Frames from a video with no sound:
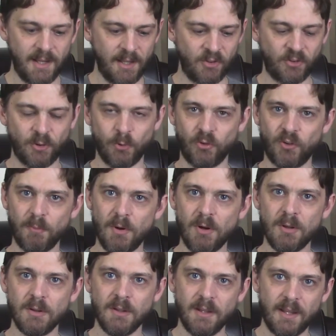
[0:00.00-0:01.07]
is so
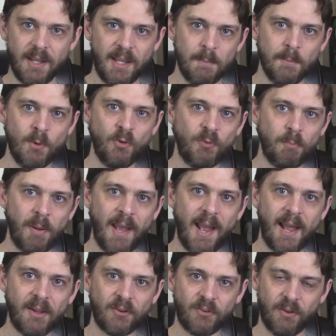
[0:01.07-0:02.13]
small, it moves
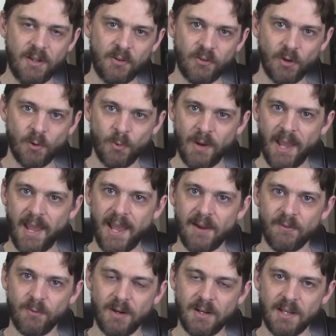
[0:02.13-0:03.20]
past its own
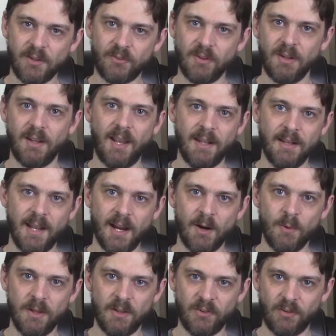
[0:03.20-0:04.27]
half radius, and
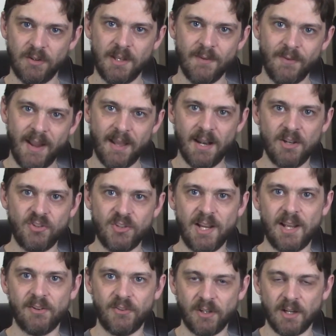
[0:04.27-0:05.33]
now it's never had a
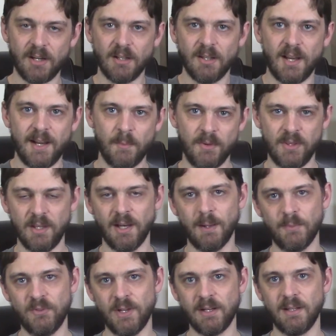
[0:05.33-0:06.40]
chance to collide with the
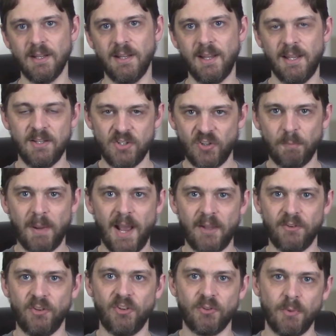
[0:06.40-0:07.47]
object, and it just
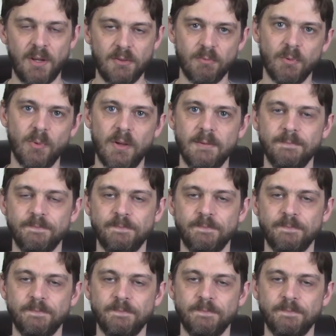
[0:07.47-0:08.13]
passes straight through it.